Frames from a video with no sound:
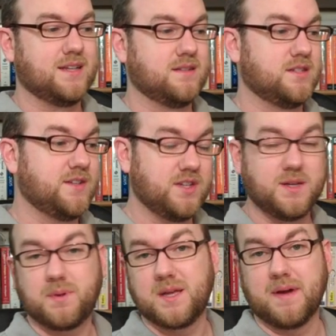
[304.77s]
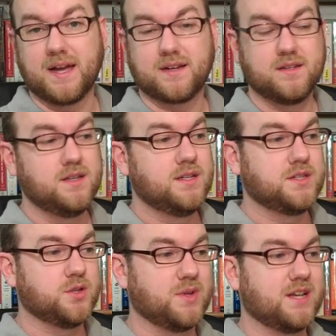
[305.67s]
and DVD playback.
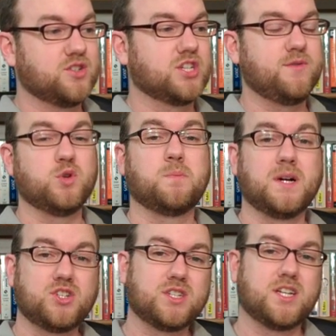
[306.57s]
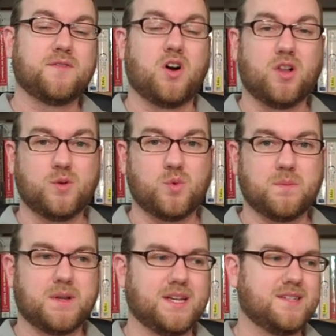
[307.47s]
So that'll just give you a bunch of stuff all in
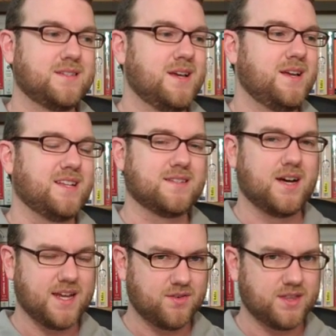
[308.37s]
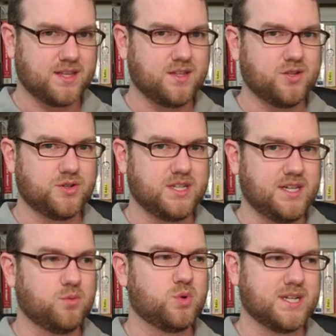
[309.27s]
one place. It's not everything that you'll
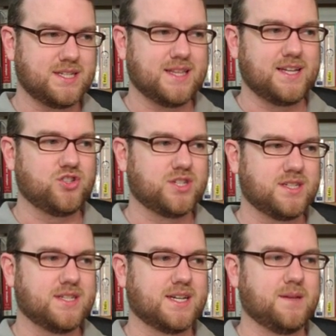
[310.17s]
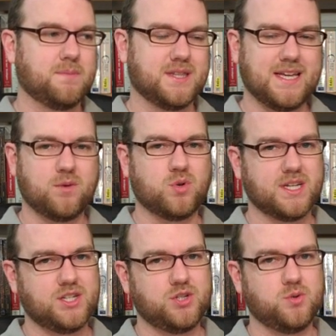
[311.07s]
need, we'll get to that in just a second, but that will
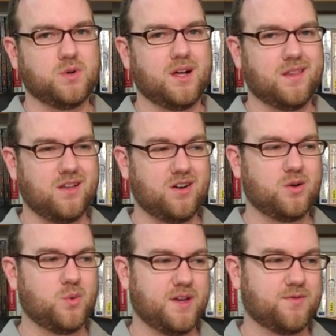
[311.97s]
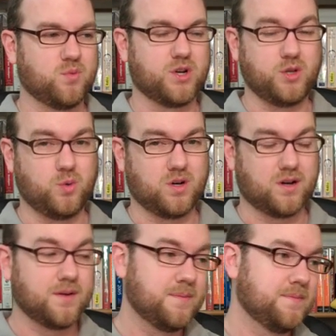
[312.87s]
get you a long way from where you were.